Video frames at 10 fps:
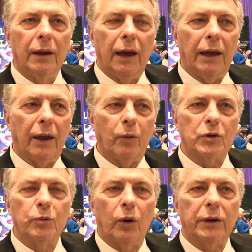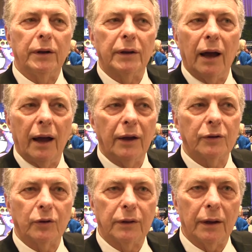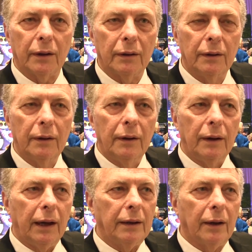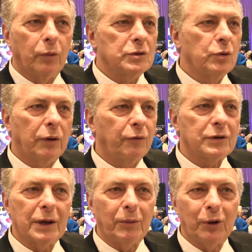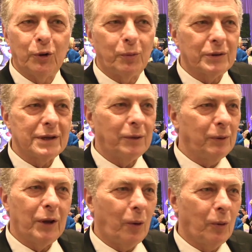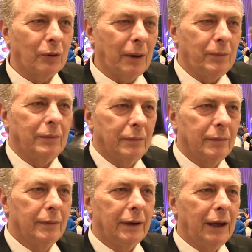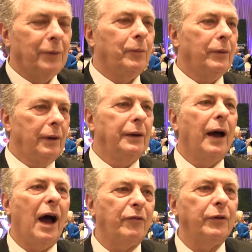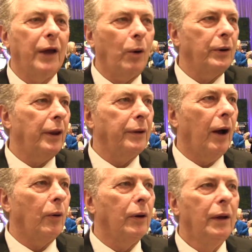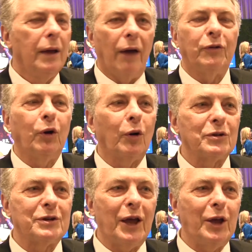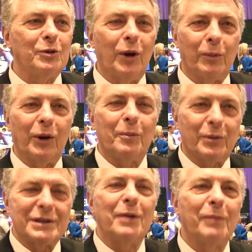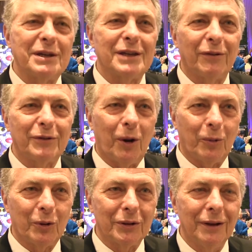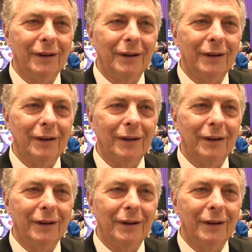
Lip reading: And I was walking the Hyatt Hotel, and I was looking for somebody to present me the award. I mean, in a half an hour, I have to go on stage where I'm going to present myself the award.